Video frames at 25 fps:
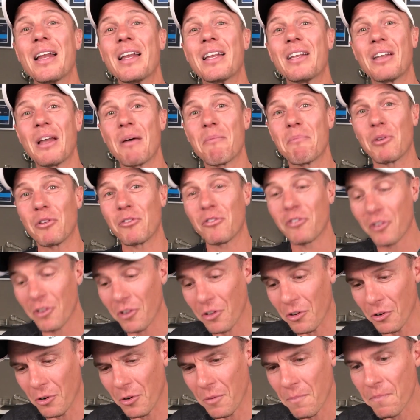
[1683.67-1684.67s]
Number
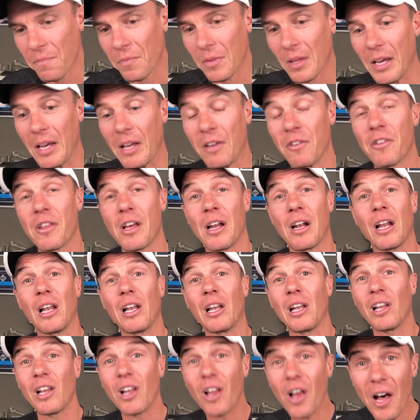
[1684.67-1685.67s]
two is that a
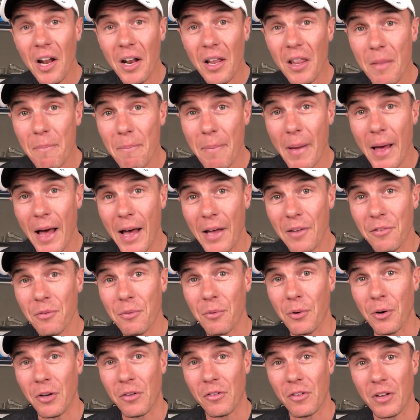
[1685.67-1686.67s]
lot of the
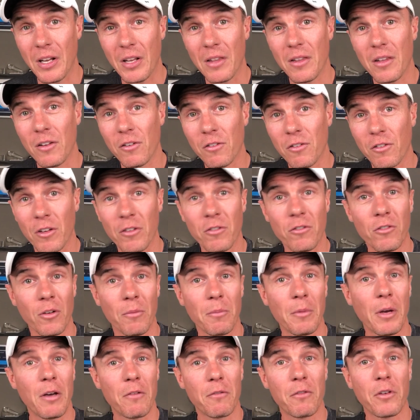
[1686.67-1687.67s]
passwords in this
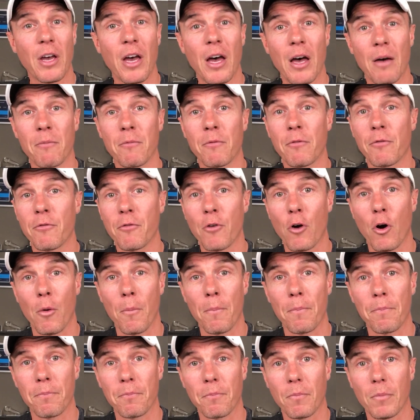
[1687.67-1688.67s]
system have come
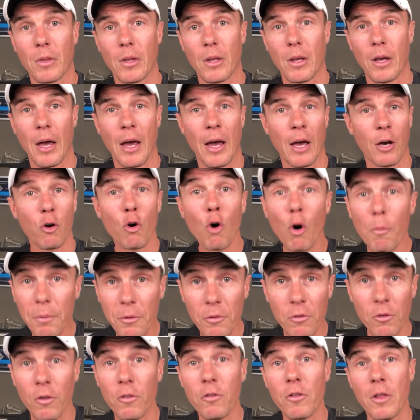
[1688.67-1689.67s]
from
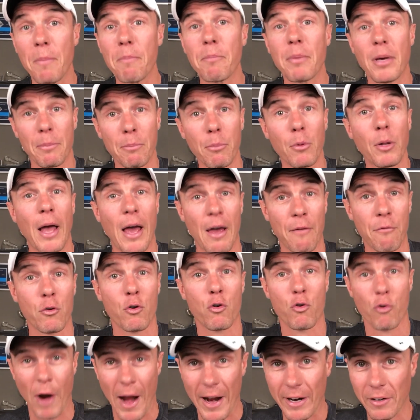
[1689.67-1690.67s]
corpuses that people have
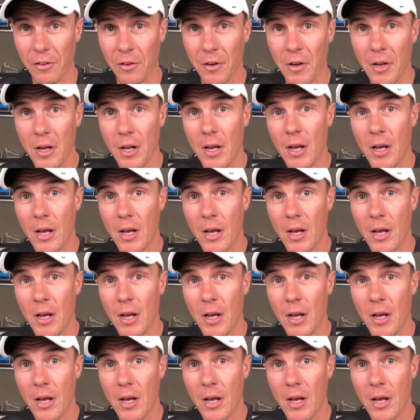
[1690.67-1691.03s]
cracked.